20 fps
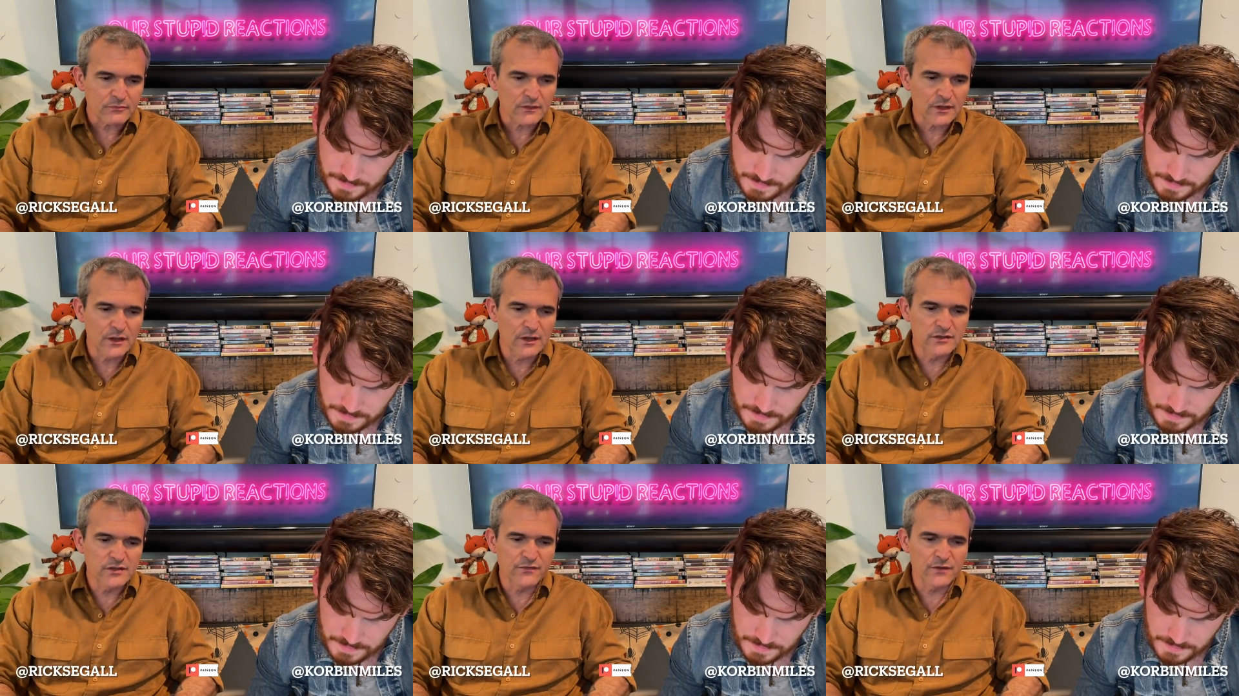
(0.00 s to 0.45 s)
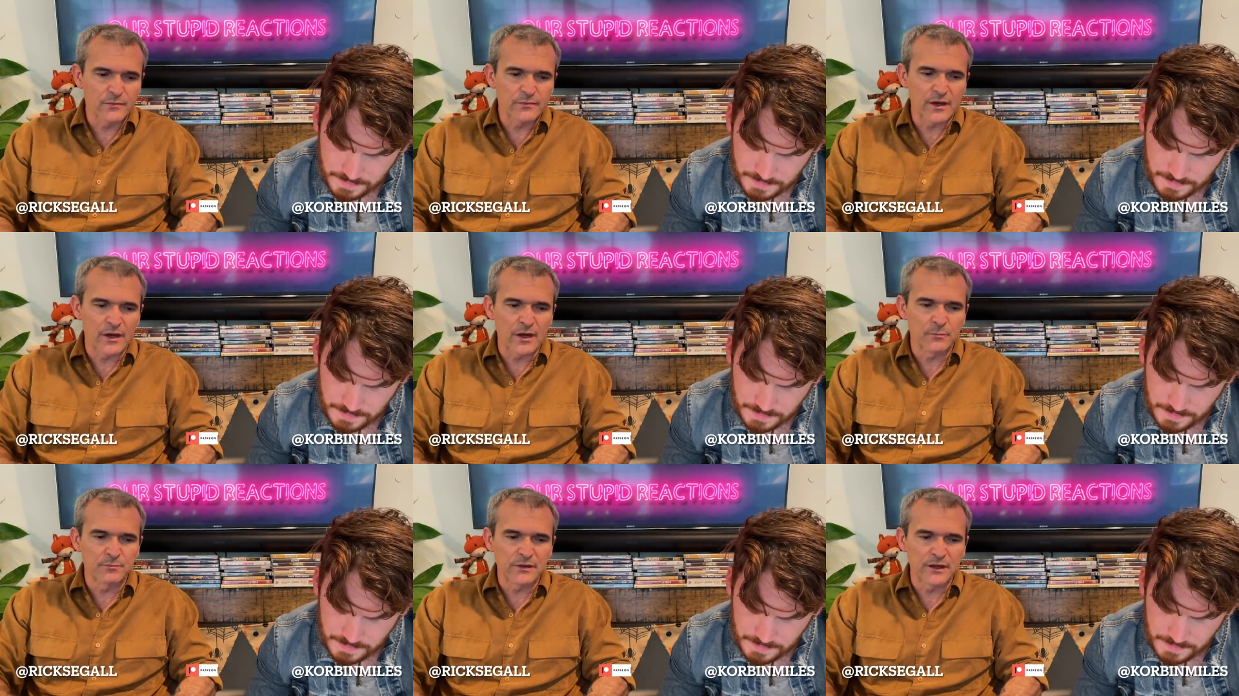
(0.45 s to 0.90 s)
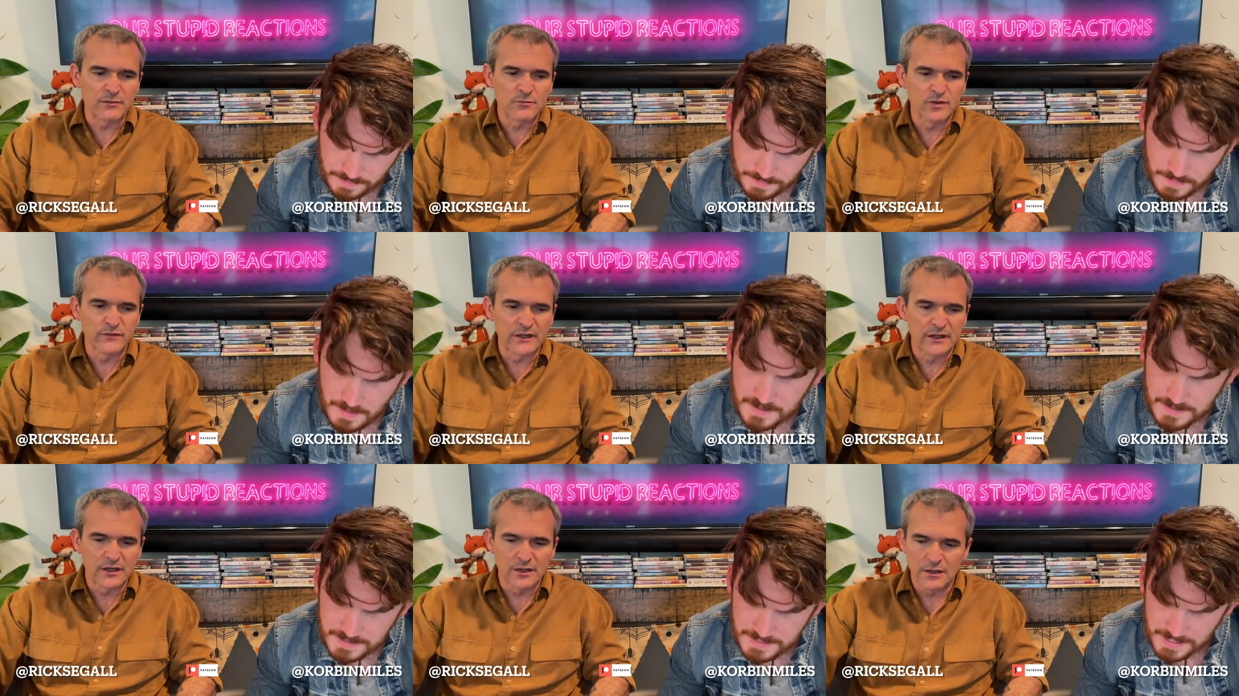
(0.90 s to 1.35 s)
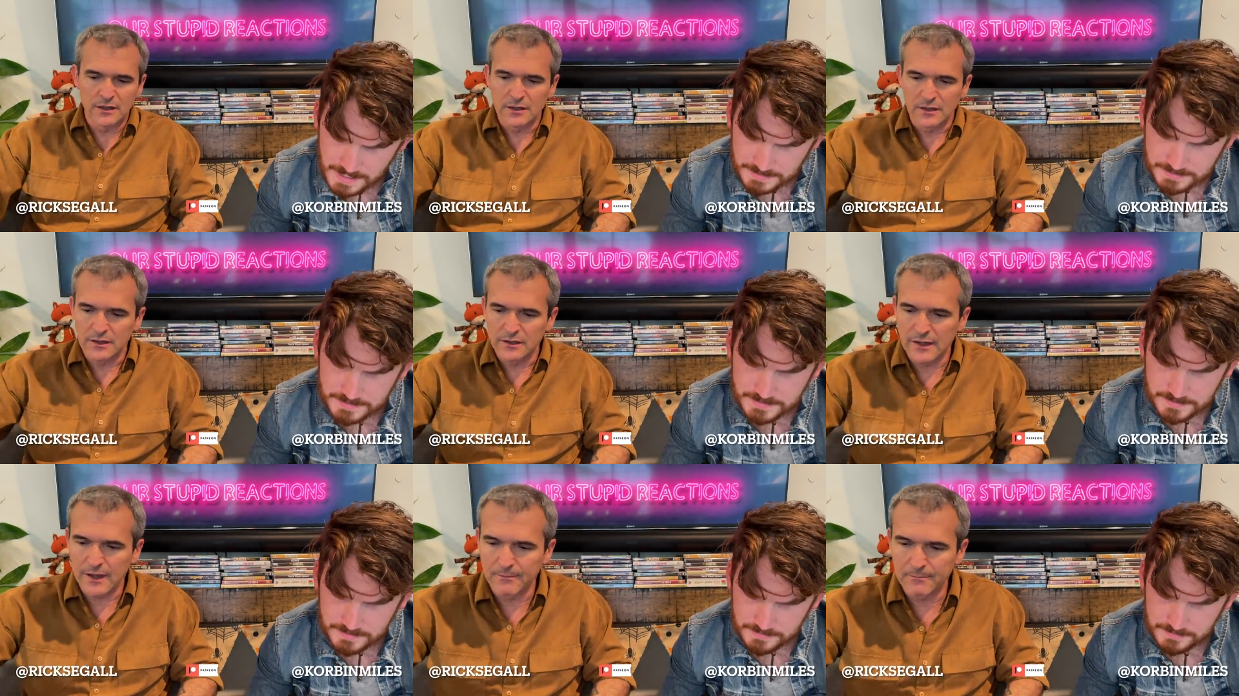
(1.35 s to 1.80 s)
Speaker 1: Is he from the airplane movie?
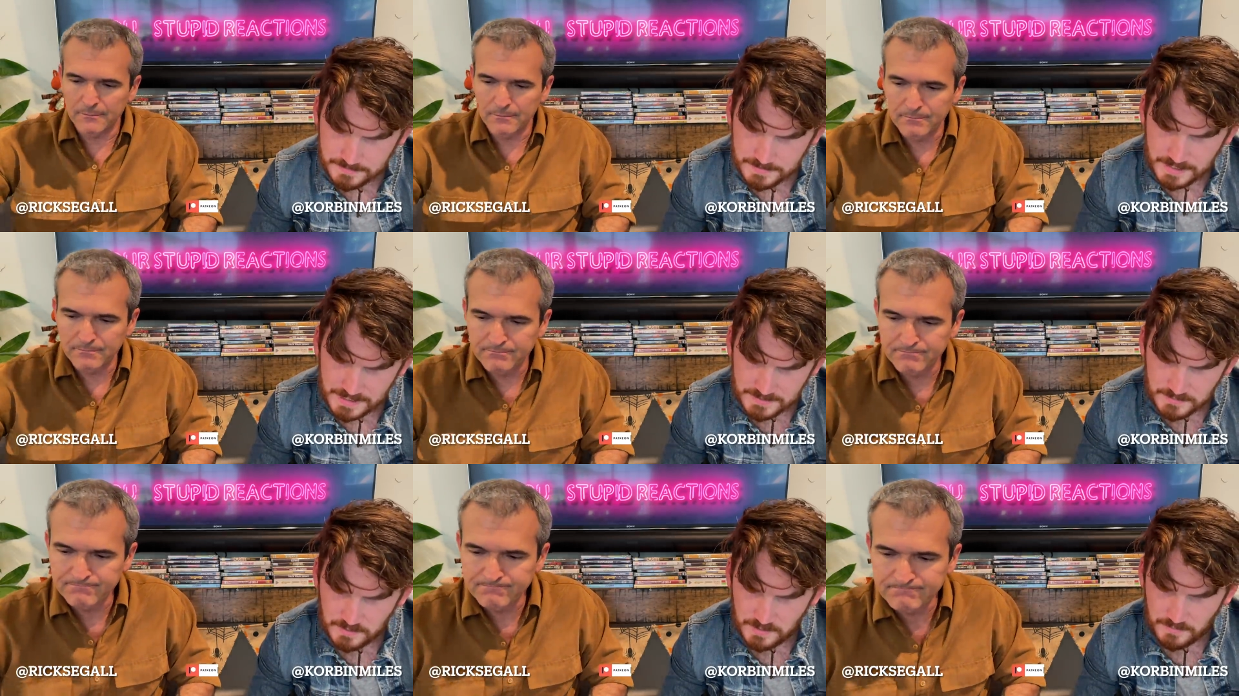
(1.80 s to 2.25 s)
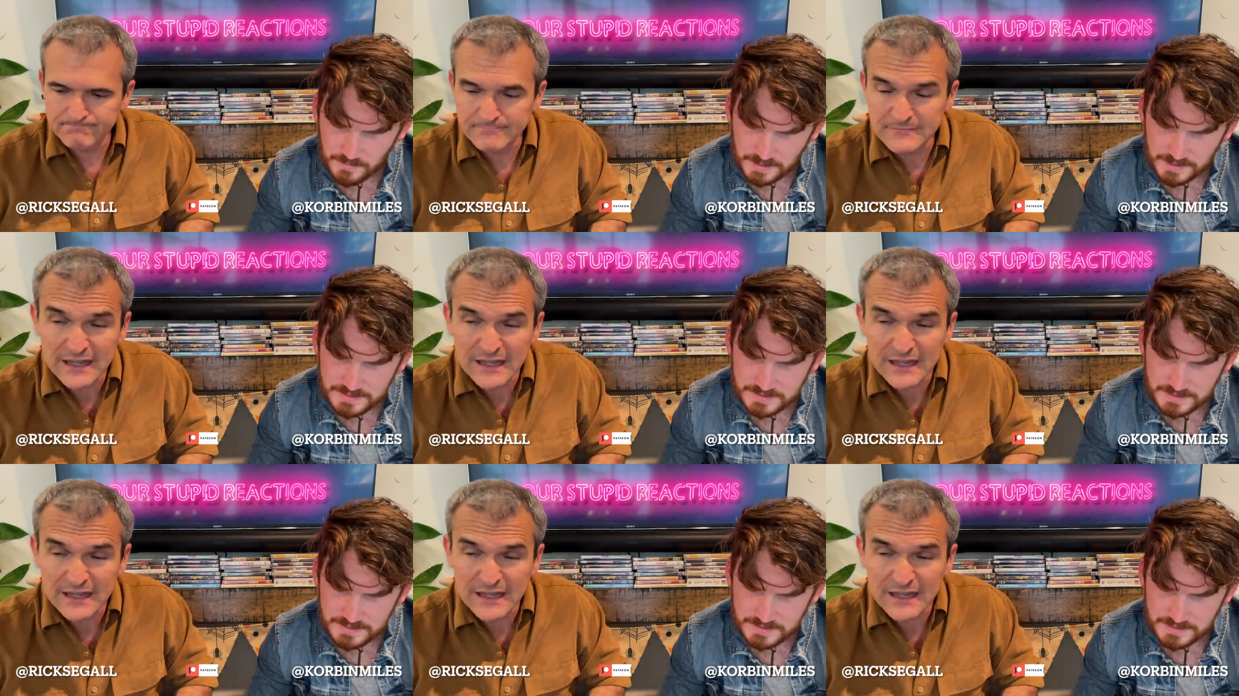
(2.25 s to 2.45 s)
Yes. Yep. That's what it was.